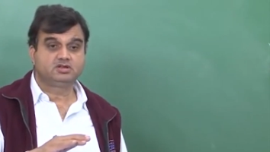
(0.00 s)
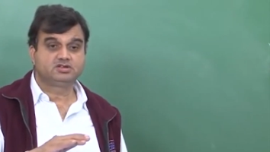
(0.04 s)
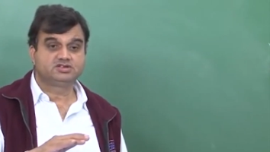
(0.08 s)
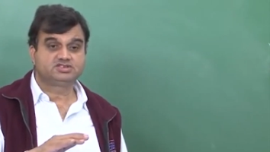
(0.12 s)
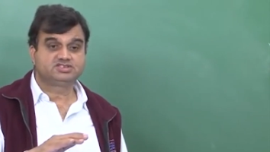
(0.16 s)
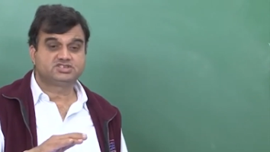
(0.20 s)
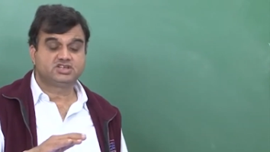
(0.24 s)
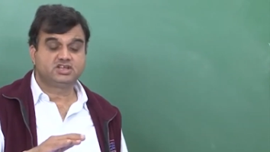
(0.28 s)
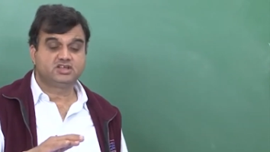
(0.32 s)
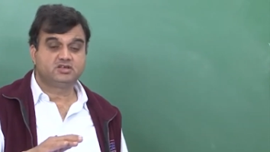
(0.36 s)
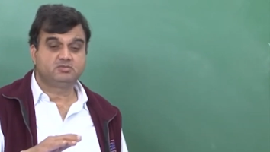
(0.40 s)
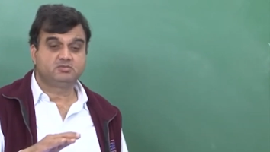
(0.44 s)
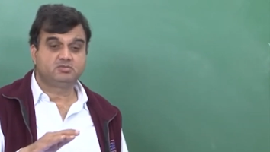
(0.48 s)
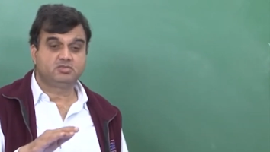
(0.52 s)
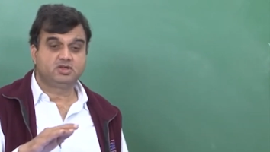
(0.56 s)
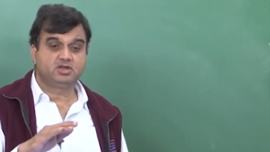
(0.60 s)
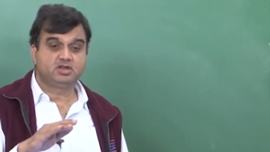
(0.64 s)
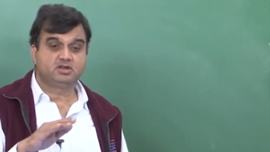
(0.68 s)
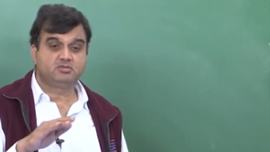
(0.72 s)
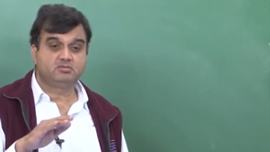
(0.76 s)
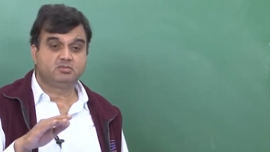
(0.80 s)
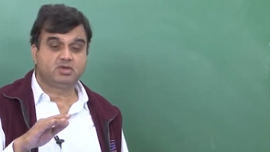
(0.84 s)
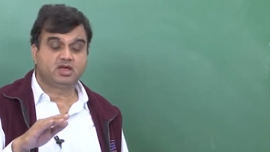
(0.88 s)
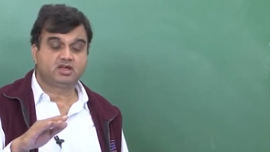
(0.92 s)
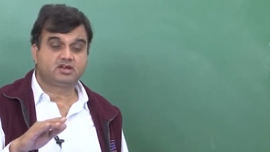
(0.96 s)
same
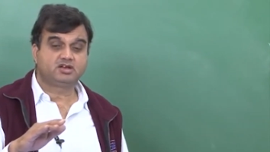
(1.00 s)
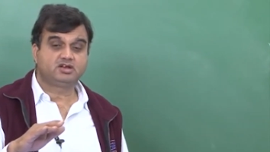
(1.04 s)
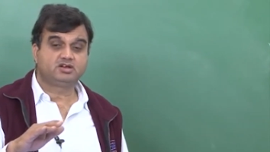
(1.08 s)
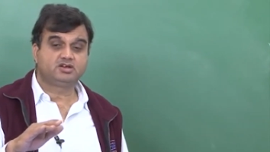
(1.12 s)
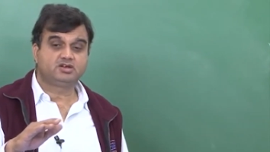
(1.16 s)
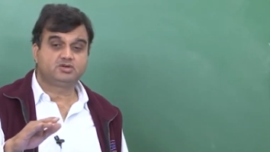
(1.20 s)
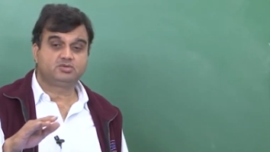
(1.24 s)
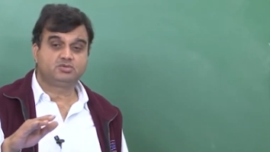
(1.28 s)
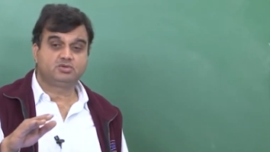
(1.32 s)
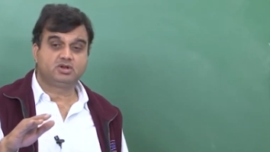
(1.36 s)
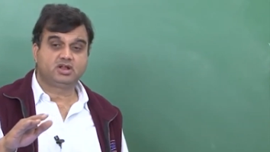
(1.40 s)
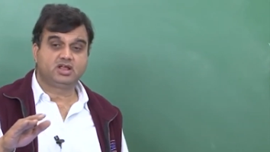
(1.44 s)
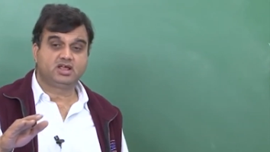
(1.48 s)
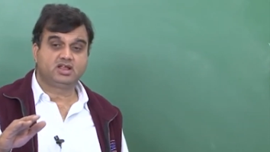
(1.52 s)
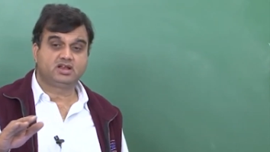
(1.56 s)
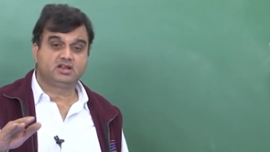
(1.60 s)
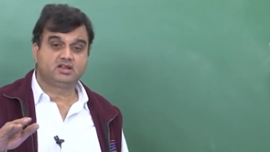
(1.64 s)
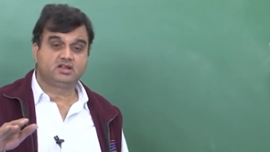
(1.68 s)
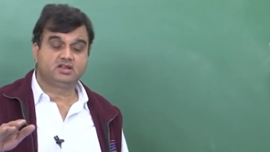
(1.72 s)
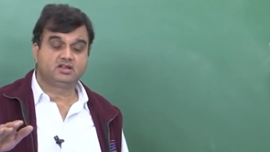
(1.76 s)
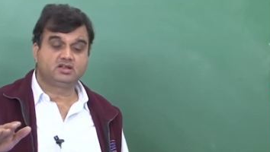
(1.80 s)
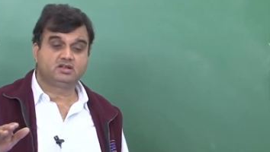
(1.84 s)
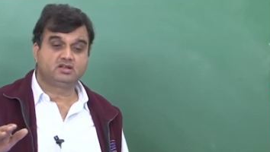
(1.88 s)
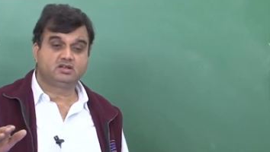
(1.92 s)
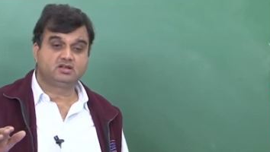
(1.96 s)
in magnitude
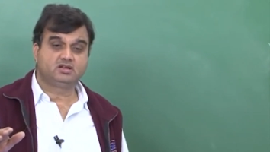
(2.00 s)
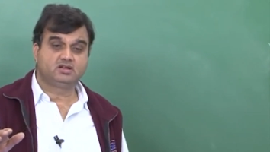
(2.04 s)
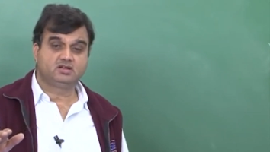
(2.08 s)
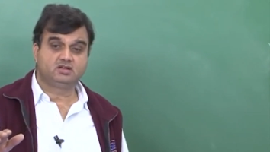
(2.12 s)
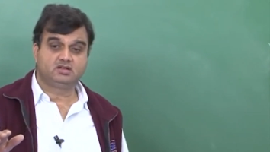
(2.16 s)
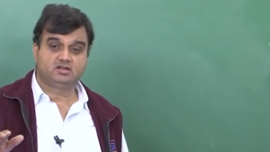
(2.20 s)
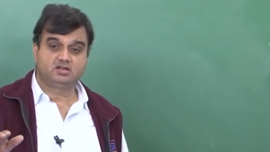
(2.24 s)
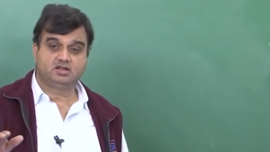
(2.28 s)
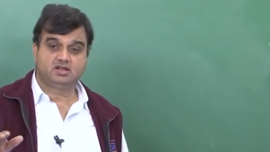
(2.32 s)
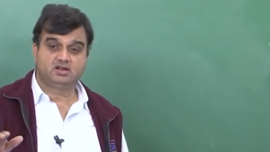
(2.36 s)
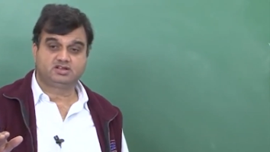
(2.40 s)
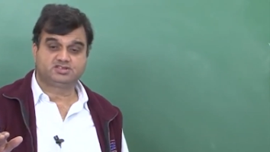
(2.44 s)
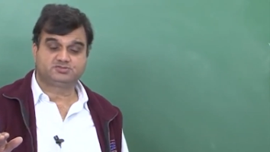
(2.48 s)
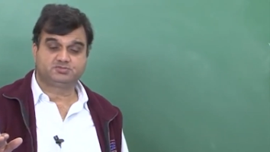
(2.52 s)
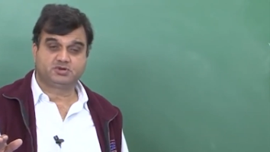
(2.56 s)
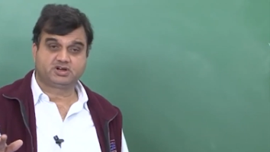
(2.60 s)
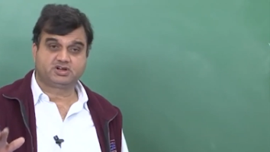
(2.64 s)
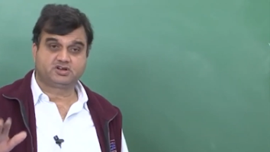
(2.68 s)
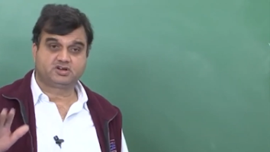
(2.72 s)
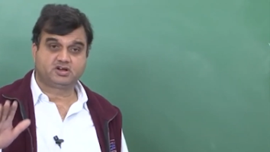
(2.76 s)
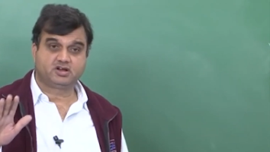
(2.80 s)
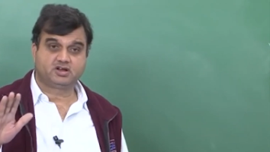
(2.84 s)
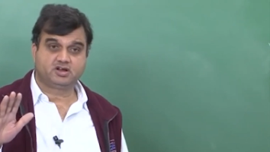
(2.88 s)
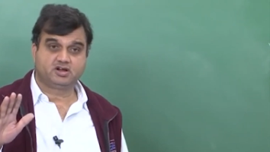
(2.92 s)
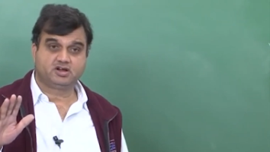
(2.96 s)
and in their
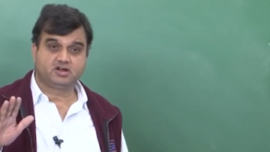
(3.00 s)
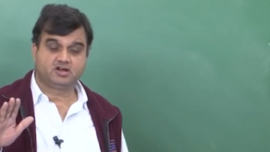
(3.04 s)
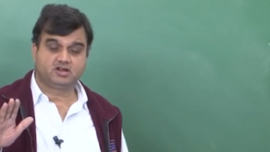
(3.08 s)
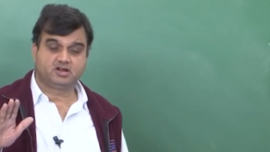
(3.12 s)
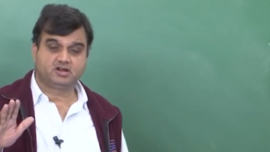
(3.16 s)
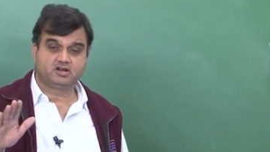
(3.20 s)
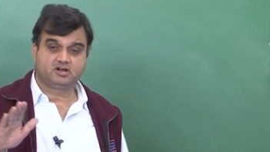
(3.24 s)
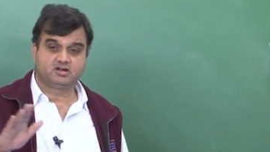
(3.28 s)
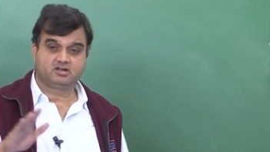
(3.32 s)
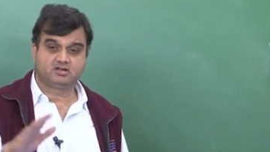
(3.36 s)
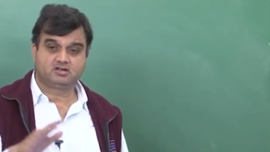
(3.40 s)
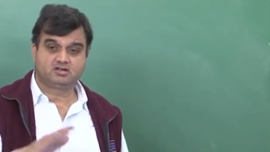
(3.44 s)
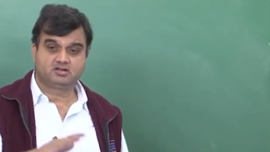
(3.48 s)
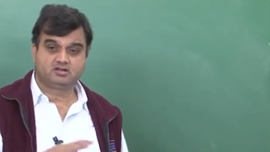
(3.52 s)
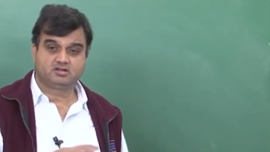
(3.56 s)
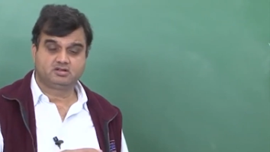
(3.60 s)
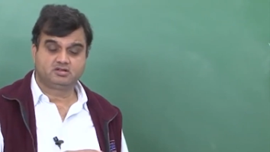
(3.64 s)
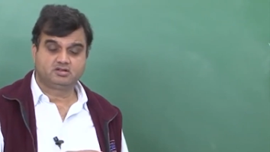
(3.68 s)
spectral content.